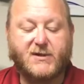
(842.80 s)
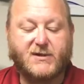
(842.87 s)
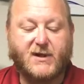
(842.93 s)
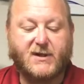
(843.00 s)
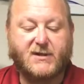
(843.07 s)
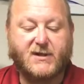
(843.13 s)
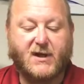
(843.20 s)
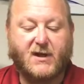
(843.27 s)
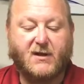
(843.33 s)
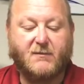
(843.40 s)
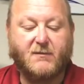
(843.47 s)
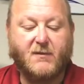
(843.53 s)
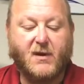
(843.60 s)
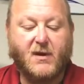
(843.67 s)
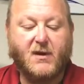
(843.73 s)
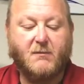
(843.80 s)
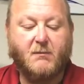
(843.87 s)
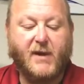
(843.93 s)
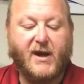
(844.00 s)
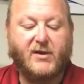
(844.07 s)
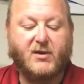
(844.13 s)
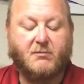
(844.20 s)
was it
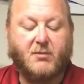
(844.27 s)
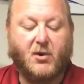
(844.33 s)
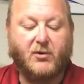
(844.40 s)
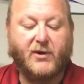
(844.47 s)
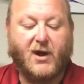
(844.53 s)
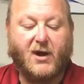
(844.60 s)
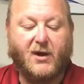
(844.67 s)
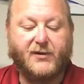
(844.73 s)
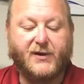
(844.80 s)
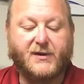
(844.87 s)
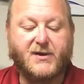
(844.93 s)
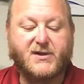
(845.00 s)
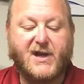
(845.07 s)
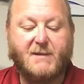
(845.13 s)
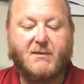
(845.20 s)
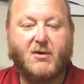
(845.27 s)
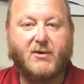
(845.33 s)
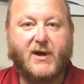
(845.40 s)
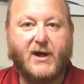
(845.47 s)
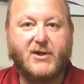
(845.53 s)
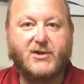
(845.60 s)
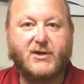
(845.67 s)
made the bolt halt at the same
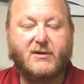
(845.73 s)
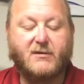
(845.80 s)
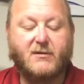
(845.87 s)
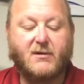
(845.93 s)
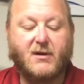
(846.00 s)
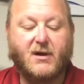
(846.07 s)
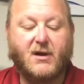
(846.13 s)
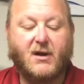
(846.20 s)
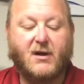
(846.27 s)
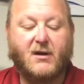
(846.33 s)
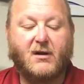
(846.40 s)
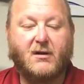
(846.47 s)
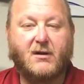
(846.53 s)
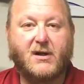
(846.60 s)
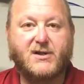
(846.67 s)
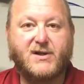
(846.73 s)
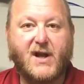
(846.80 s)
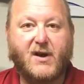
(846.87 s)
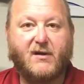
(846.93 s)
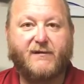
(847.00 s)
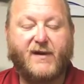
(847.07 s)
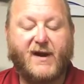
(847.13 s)
location a
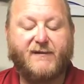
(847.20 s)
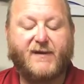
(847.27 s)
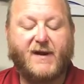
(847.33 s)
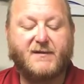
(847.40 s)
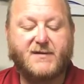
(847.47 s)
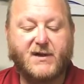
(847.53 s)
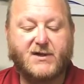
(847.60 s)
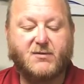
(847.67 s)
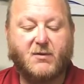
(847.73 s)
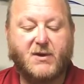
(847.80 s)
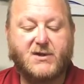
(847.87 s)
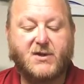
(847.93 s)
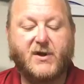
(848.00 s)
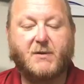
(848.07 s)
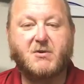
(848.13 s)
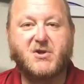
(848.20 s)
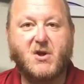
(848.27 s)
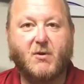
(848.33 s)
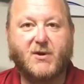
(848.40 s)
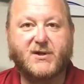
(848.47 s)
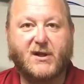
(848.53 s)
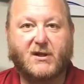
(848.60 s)
standard 5.56 would, so there was
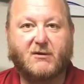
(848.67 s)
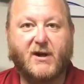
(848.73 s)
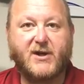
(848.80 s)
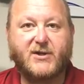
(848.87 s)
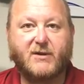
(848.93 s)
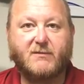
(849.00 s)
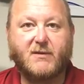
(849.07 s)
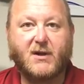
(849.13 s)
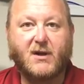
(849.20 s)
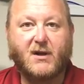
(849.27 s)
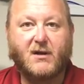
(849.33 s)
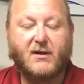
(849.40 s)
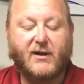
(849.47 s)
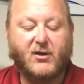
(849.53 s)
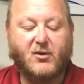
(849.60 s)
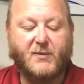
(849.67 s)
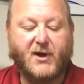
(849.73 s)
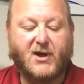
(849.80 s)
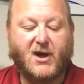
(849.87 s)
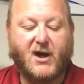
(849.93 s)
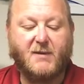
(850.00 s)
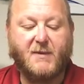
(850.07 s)
no acceleration. It would
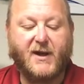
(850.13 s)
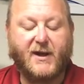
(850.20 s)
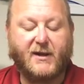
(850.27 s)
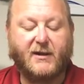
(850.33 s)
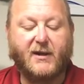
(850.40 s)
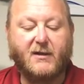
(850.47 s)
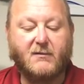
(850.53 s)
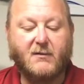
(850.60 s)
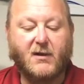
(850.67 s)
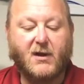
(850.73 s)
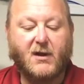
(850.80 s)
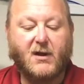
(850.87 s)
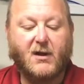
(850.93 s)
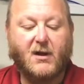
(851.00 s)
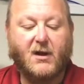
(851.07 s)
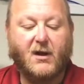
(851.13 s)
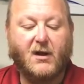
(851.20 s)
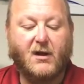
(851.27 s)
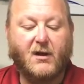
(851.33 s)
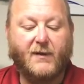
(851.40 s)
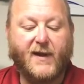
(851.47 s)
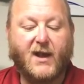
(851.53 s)
be caught immediately.
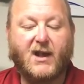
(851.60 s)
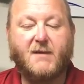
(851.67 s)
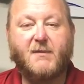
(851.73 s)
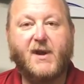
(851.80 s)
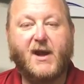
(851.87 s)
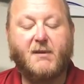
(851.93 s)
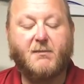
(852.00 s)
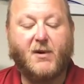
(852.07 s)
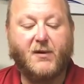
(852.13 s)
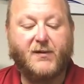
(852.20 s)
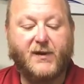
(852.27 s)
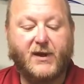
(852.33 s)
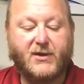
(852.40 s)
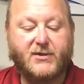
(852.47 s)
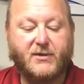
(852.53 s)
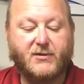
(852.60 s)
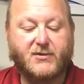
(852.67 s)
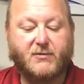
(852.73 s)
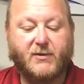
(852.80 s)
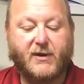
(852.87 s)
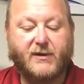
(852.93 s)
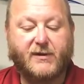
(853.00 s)
That eliminated both the
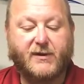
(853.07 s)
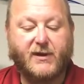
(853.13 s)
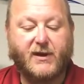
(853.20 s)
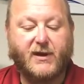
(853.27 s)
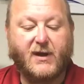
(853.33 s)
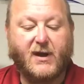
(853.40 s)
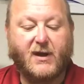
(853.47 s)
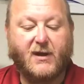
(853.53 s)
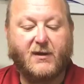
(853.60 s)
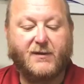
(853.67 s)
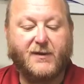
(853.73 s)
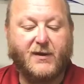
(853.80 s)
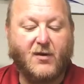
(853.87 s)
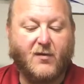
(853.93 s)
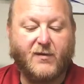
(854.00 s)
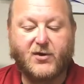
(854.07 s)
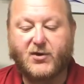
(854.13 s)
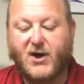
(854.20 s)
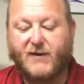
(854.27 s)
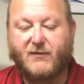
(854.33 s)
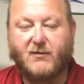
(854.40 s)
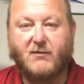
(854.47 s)
issues with the over
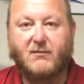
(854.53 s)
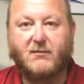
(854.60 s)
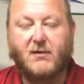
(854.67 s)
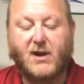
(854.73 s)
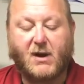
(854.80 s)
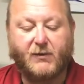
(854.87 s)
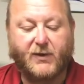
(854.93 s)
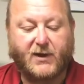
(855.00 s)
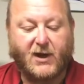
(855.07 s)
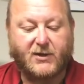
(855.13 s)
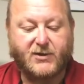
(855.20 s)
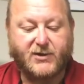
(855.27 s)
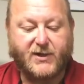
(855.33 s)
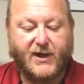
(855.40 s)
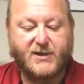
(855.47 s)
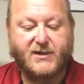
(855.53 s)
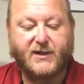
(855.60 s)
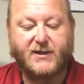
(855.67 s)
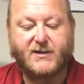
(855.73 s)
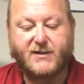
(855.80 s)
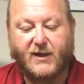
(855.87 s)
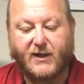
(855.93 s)
travel along the cartridge case to
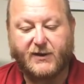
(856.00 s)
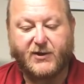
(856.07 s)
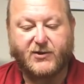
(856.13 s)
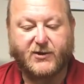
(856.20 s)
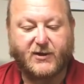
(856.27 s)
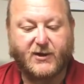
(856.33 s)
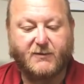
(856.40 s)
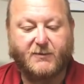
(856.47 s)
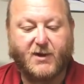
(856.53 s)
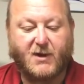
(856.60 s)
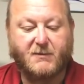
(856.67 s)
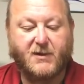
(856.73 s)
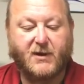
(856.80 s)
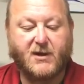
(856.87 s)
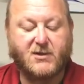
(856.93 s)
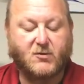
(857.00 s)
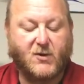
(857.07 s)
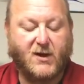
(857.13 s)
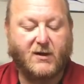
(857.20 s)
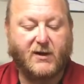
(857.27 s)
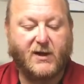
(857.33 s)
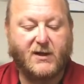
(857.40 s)
get stuck in the trigger compartment, as
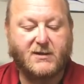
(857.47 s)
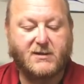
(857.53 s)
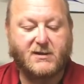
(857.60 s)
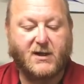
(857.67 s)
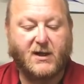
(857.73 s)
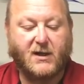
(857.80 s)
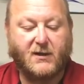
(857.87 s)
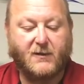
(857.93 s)
well as